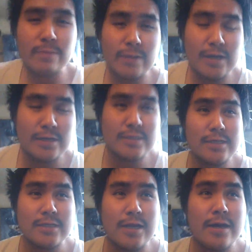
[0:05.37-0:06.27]
that, I'm kind of
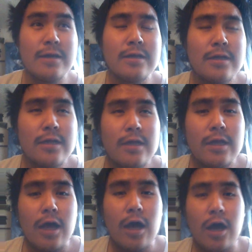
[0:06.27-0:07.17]
sick today.
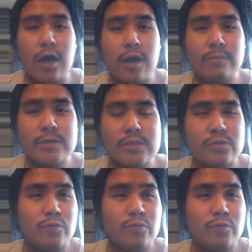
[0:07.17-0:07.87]
This is